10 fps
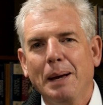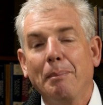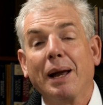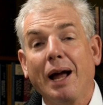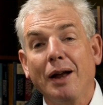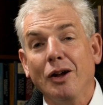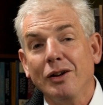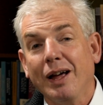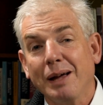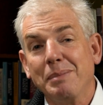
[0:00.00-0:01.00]
but I don't
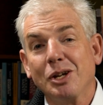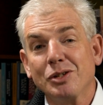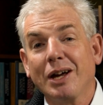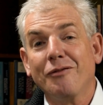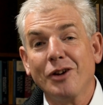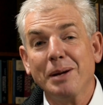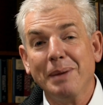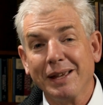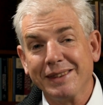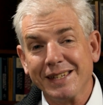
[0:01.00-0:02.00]
lie because I've read
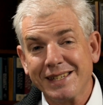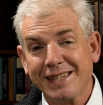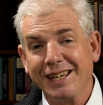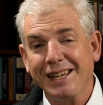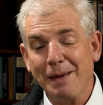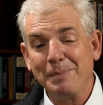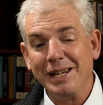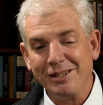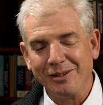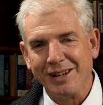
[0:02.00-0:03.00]
about this
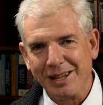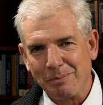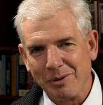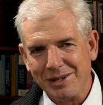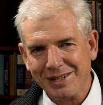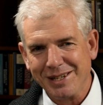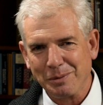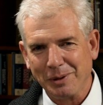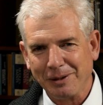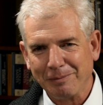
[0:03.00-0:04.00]
happening to another priest as
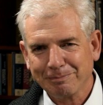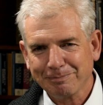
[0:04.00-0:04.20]
well.